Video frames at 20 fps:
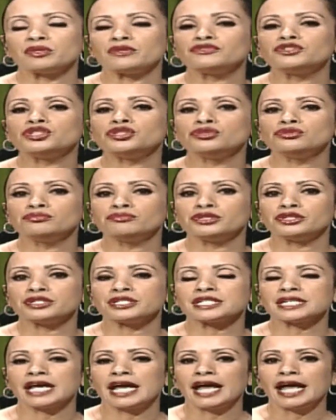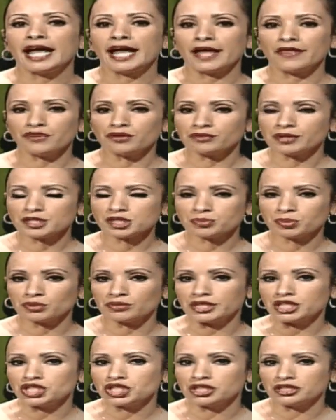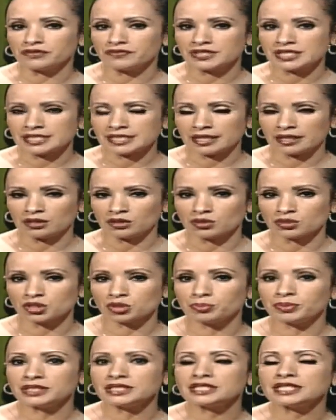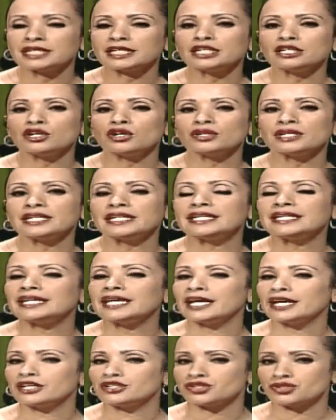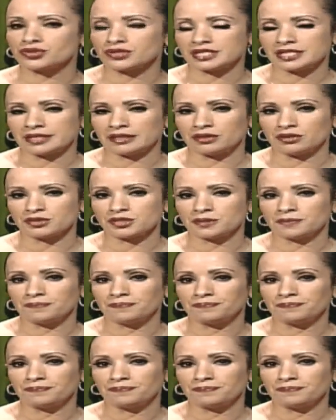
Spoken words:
of tumors and the respiration of cells, particularly cancer cells.